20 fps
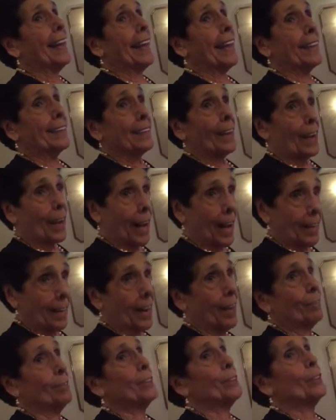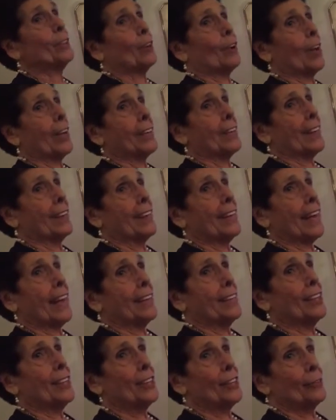And I love you, Donna.
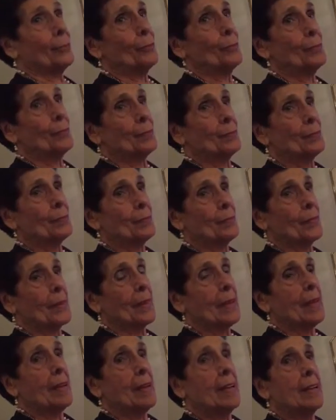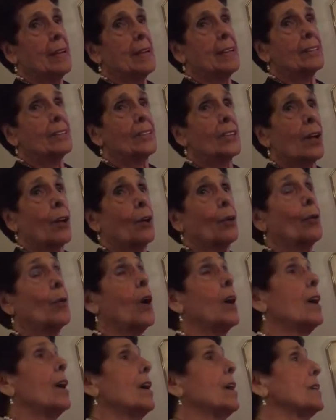Thank you.
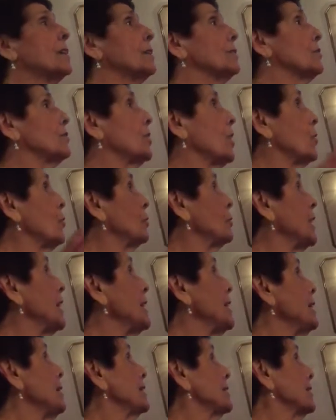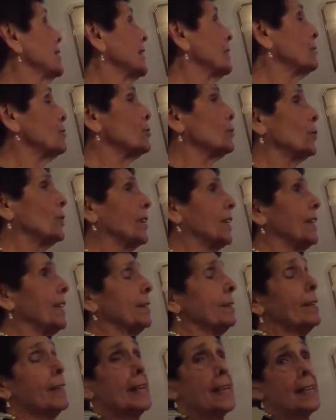So Tony lives
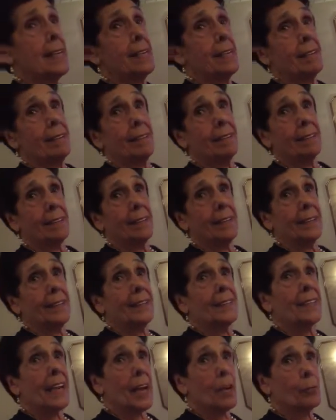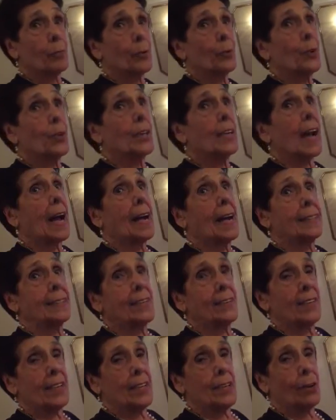within the neighborhood. I
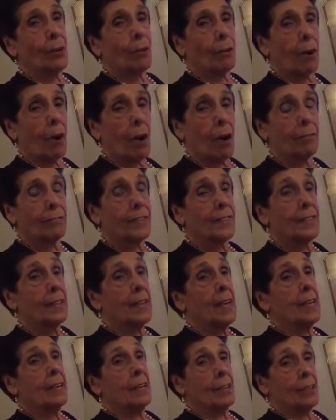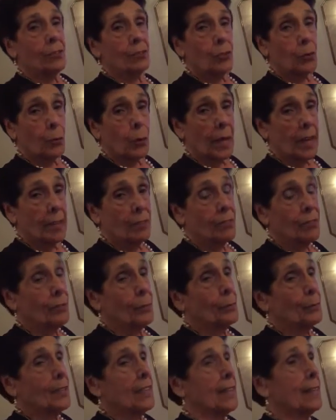see her often. Joanne's
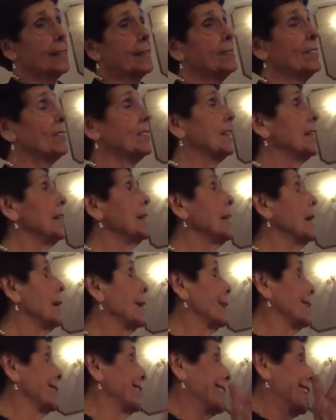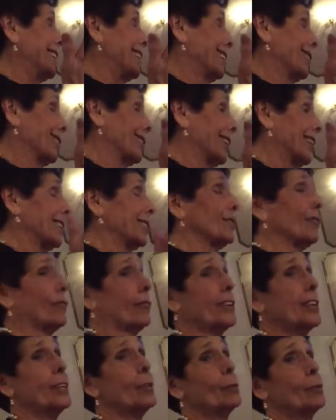from Tennessee. I see her less
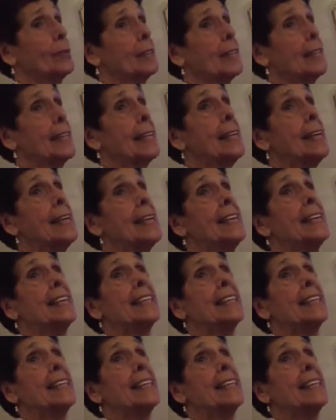frequently.